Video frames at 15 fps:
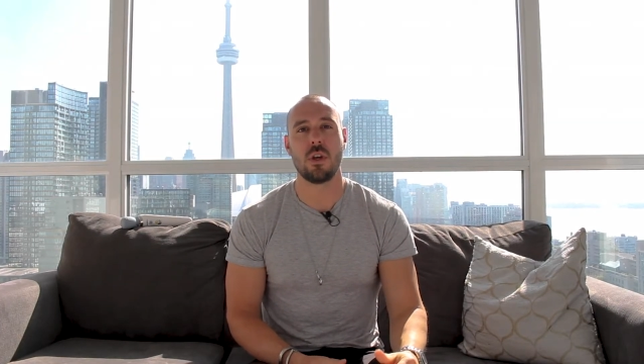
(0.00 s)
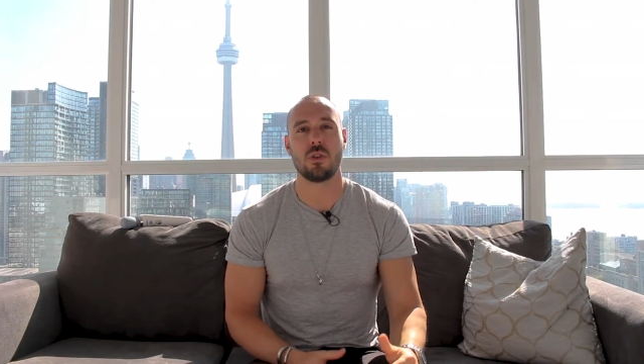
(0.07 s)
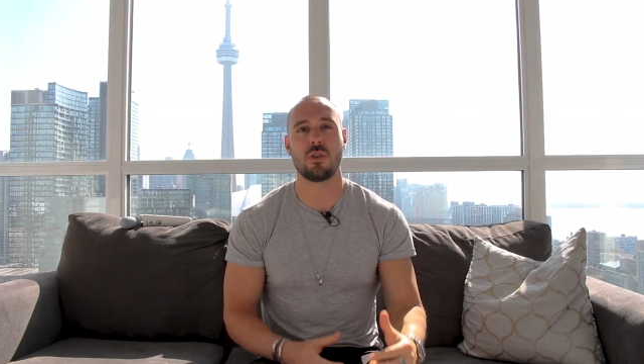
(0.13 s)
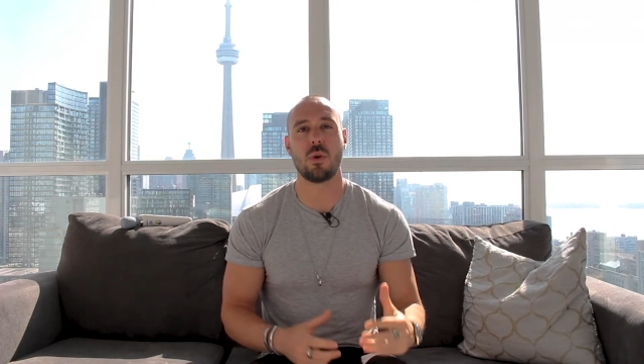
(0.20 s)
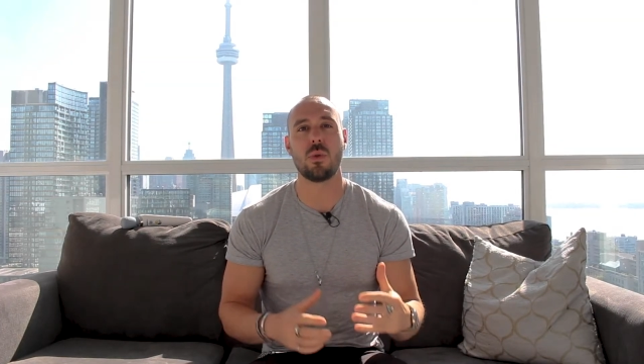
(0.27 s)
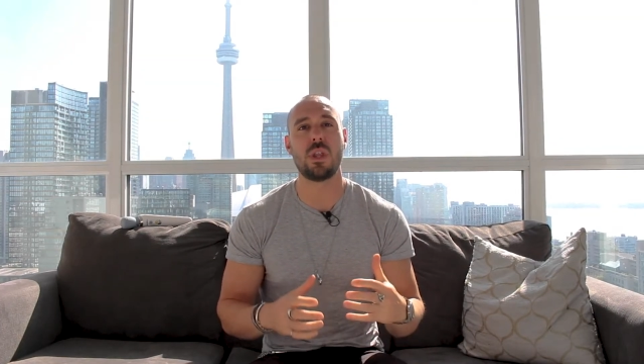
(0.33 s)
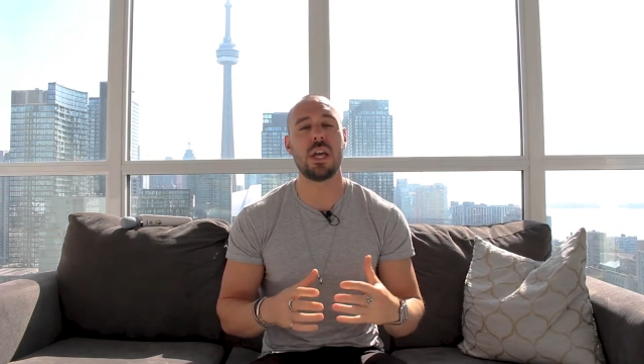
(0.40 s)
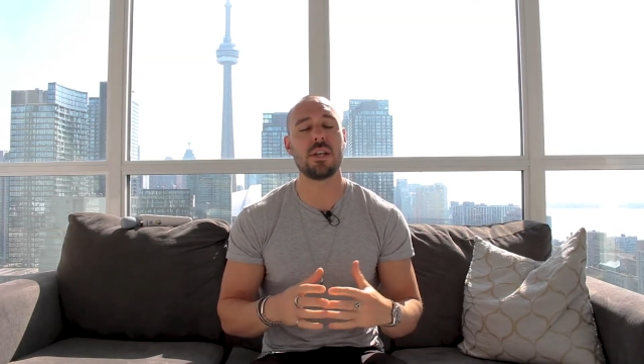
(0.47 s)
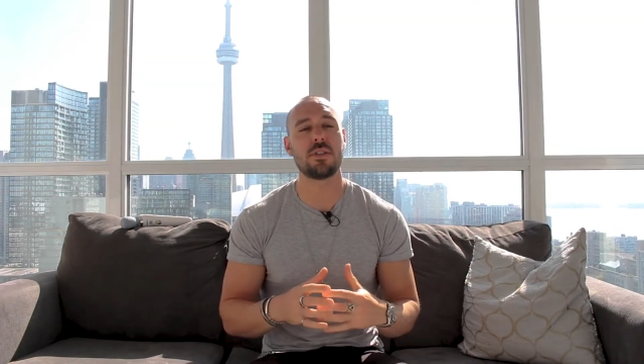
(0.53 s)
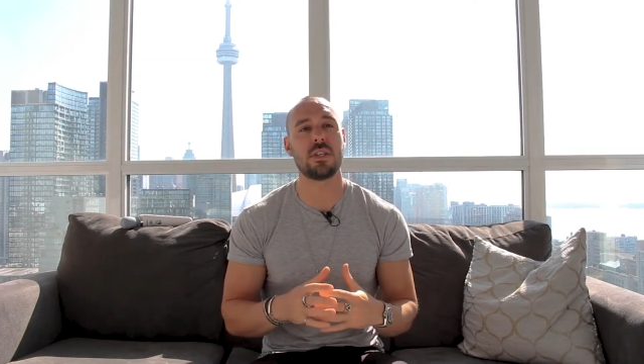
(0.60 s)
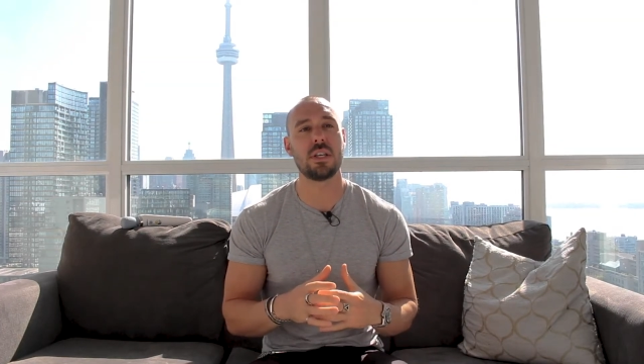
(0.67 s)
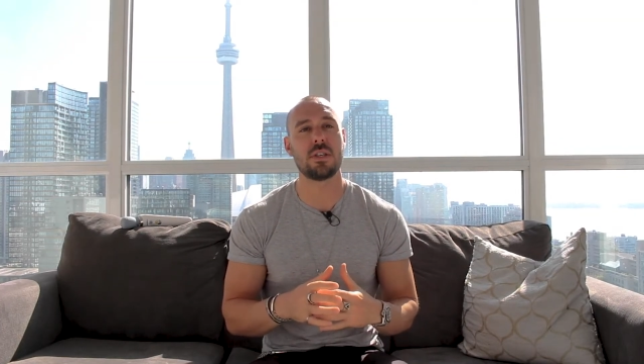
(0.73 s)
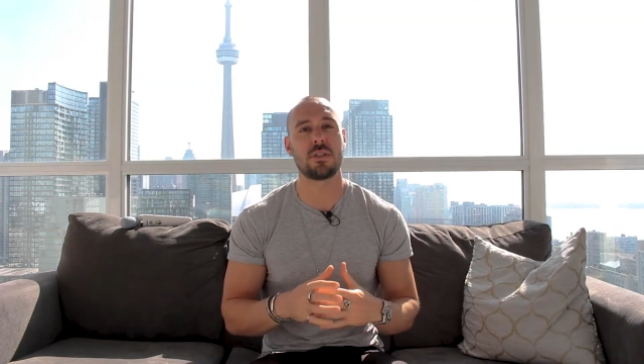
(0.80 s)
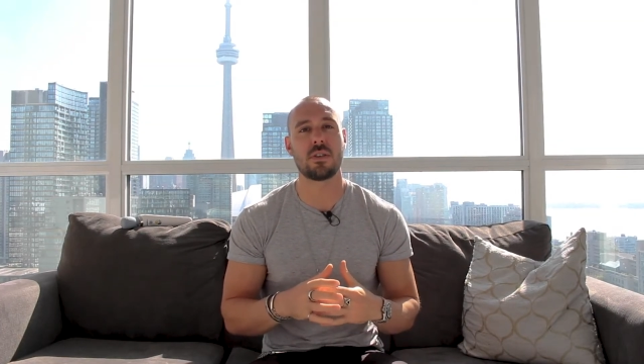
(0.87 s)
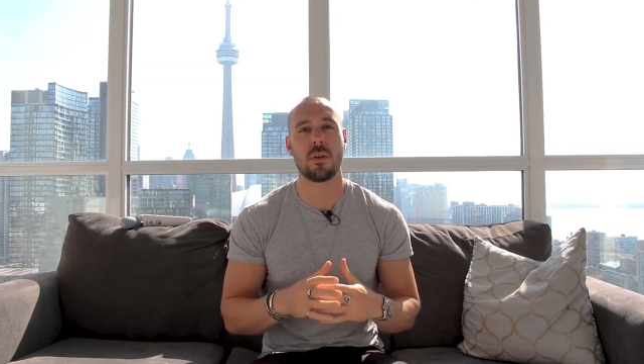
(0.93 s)
So this
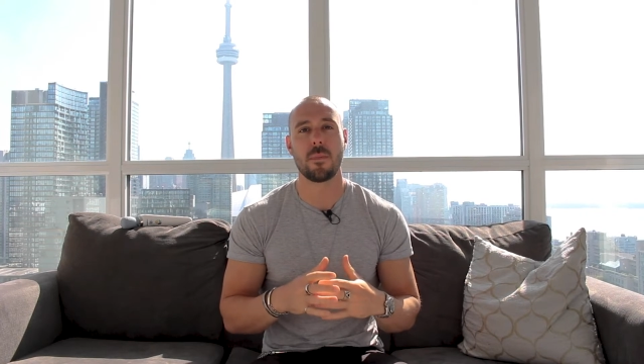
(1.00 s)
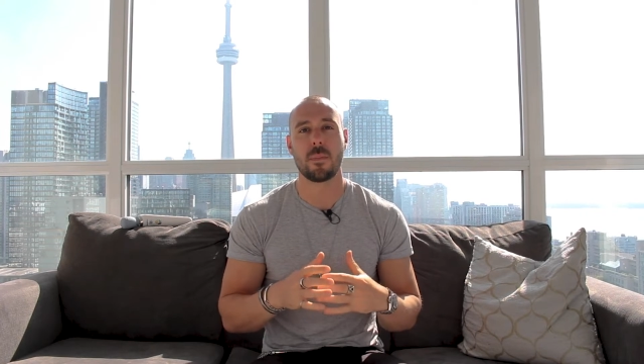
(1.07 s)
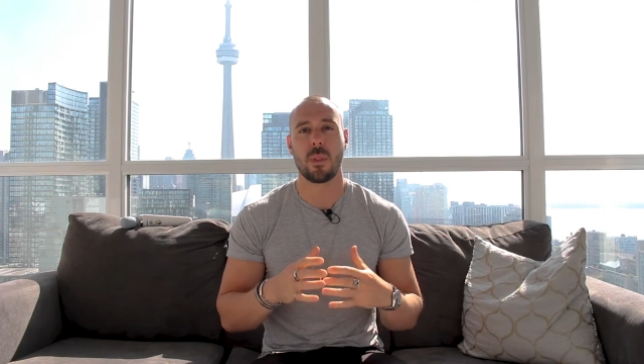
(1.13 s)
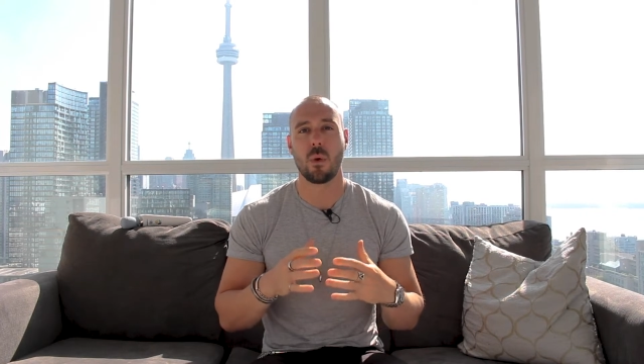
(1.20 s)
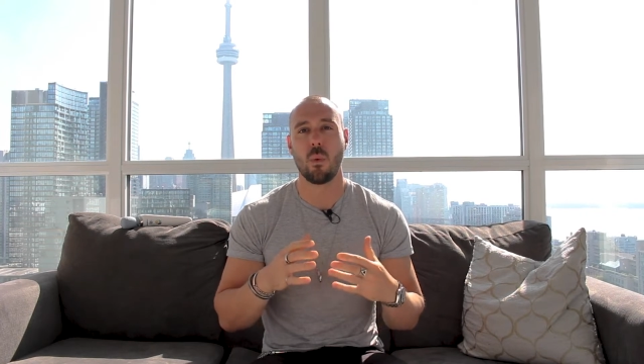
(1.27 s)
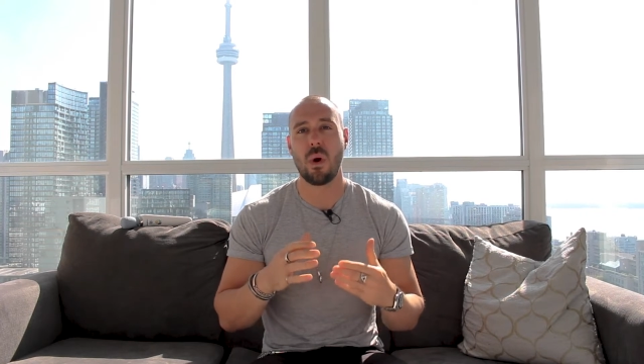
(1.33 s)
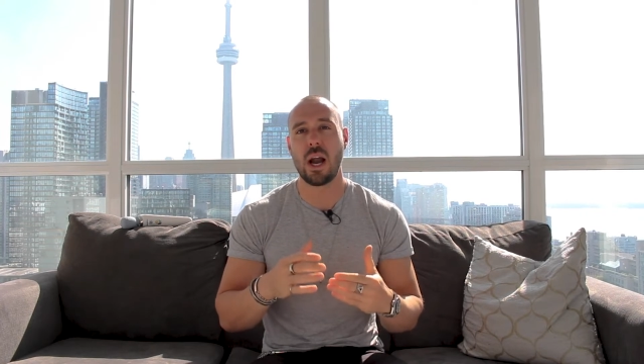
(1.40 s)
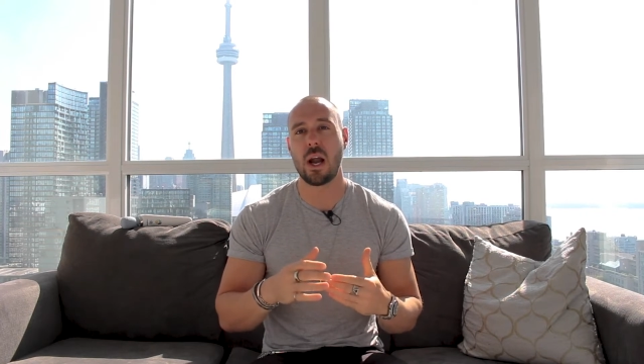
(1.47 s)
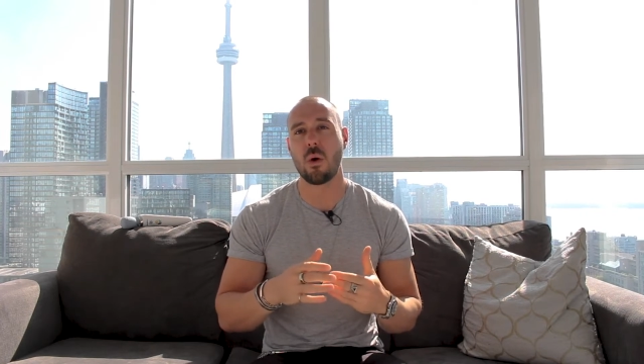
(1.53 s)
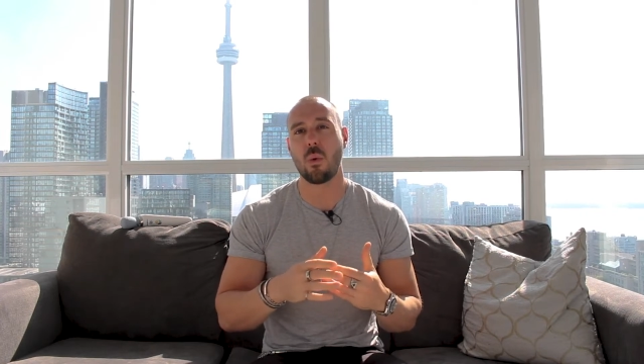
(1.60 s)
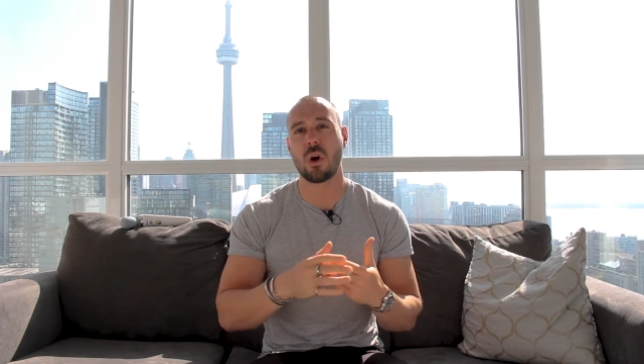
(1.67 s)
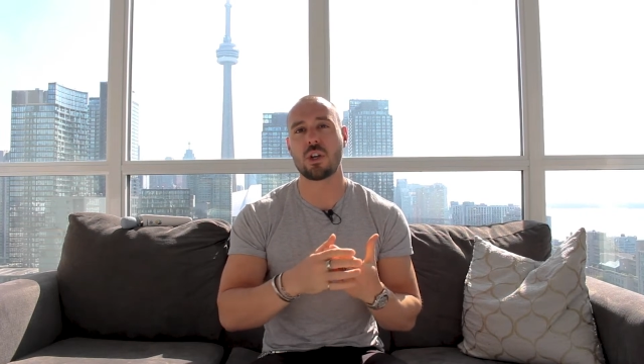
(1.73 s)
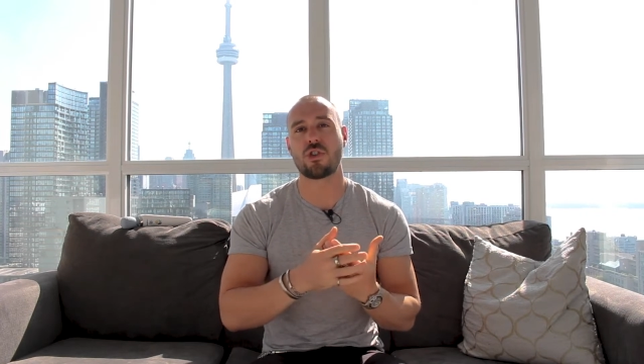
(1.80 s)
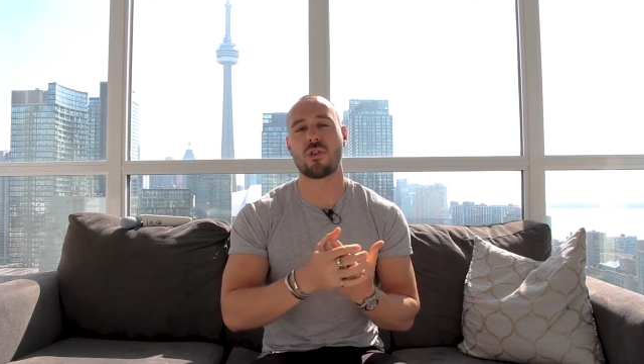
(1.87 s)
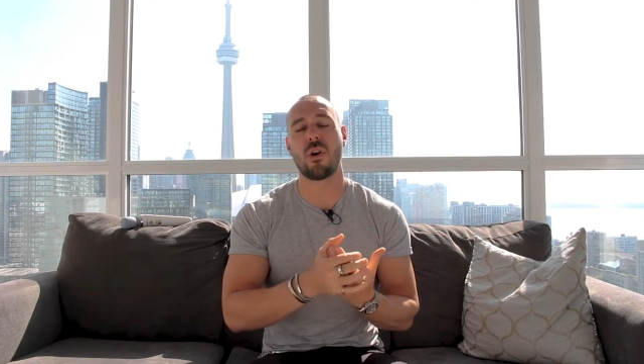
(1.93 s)
is where
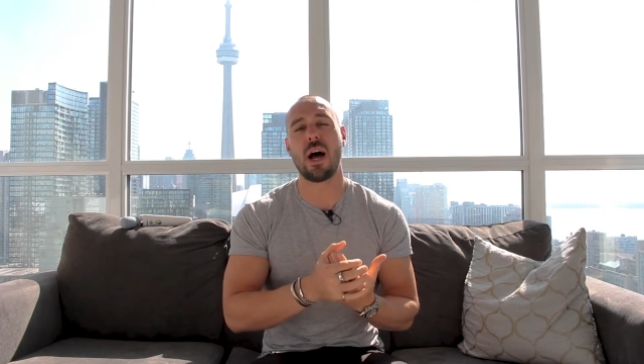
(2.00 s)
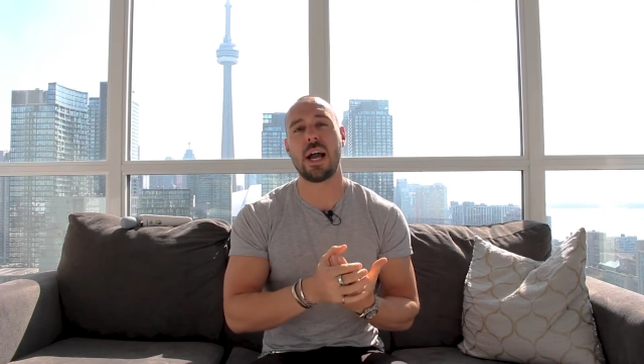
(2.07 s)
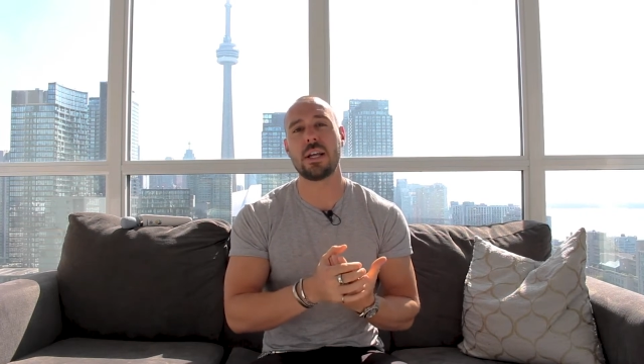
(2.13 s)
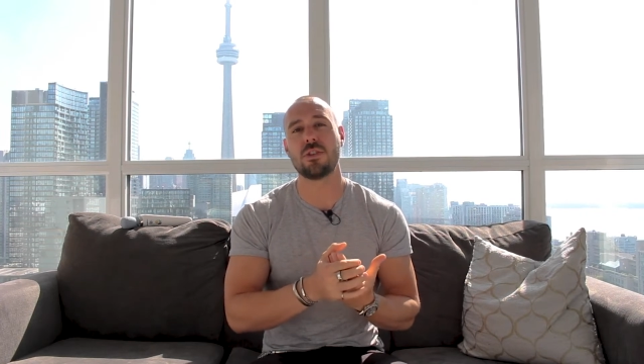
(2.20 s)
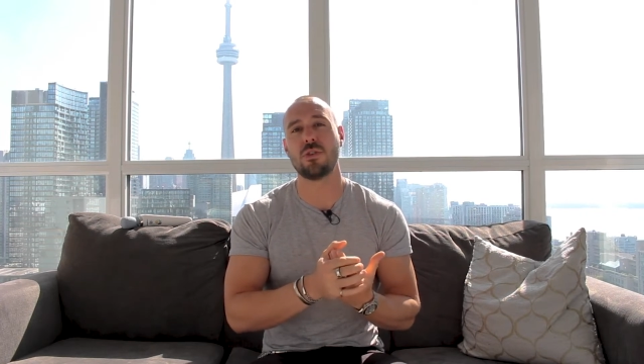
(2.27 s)
we're trying